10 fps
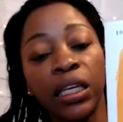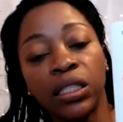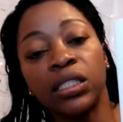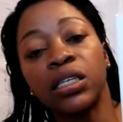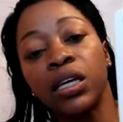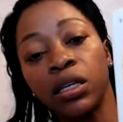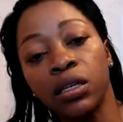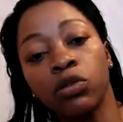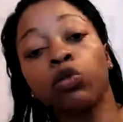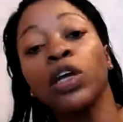it's
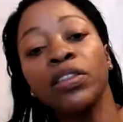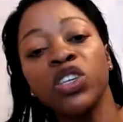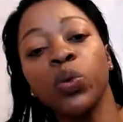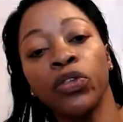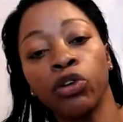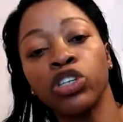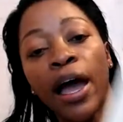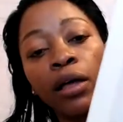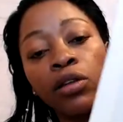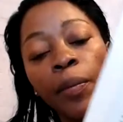read this with your
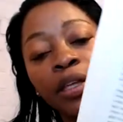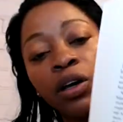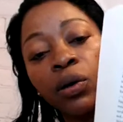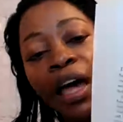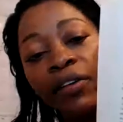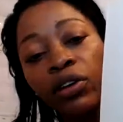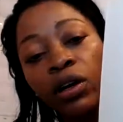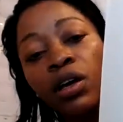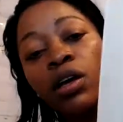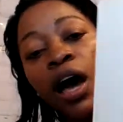child. I mean, don't have
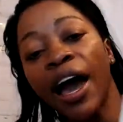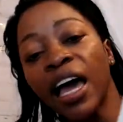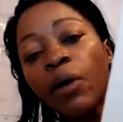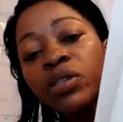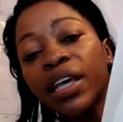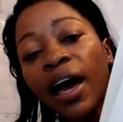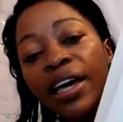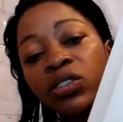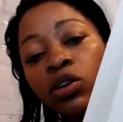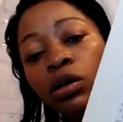your high. I would say
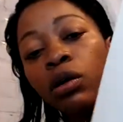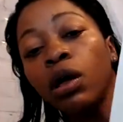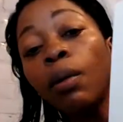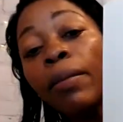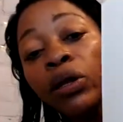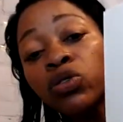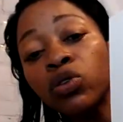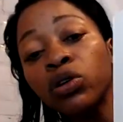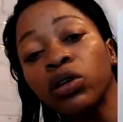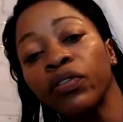high school,
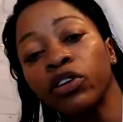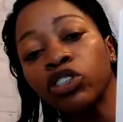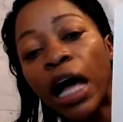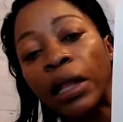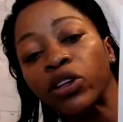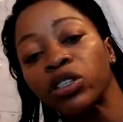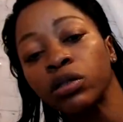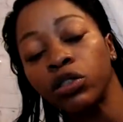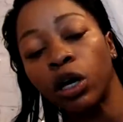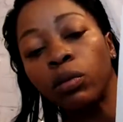middle school, if your child
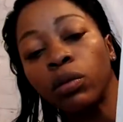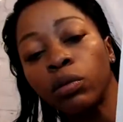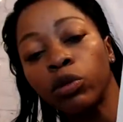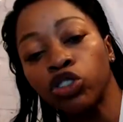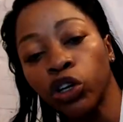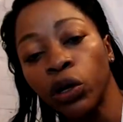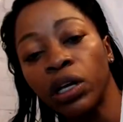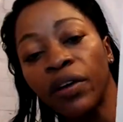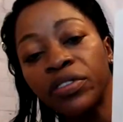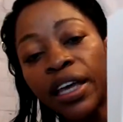is you know
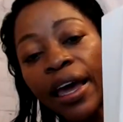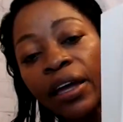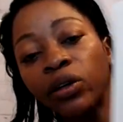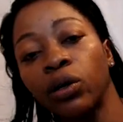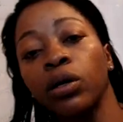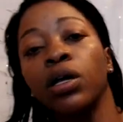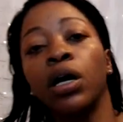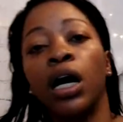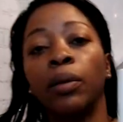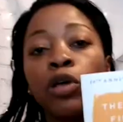mature enough to handle
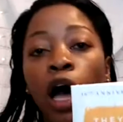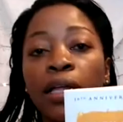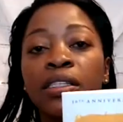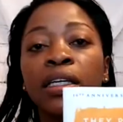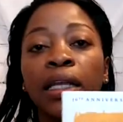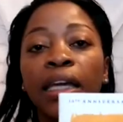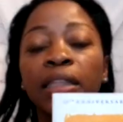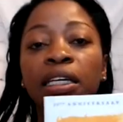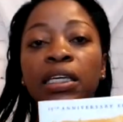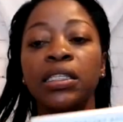um, content
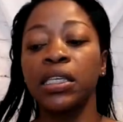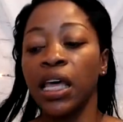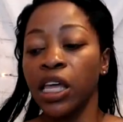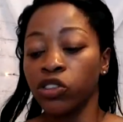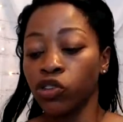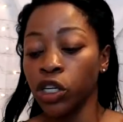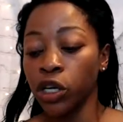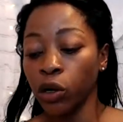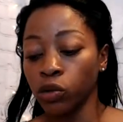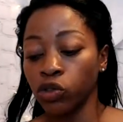like this
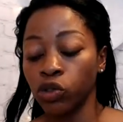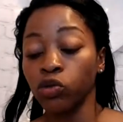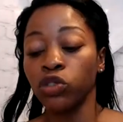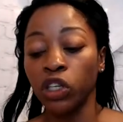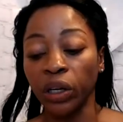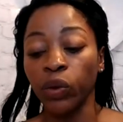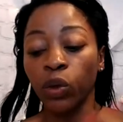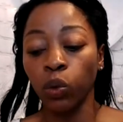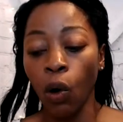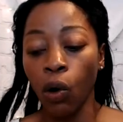you know, dealing
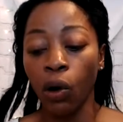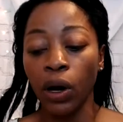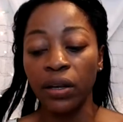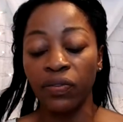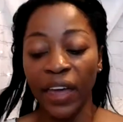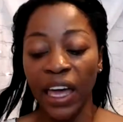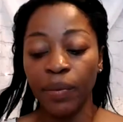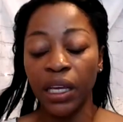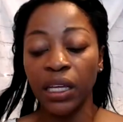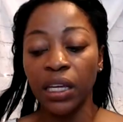with war and
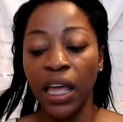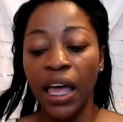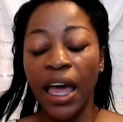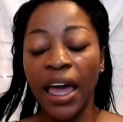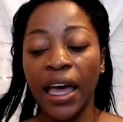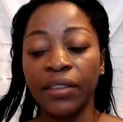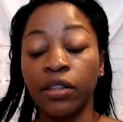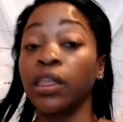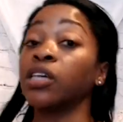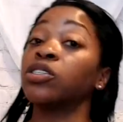famine
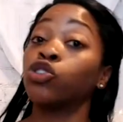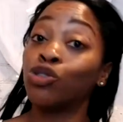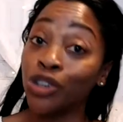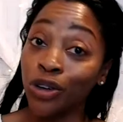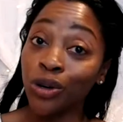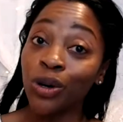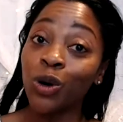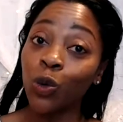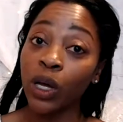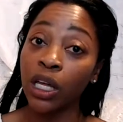and the things that you
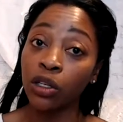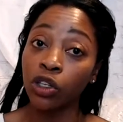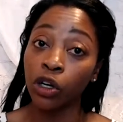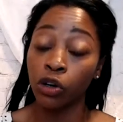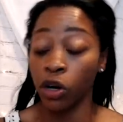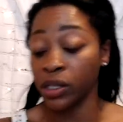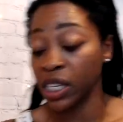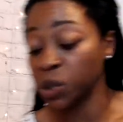do when you're a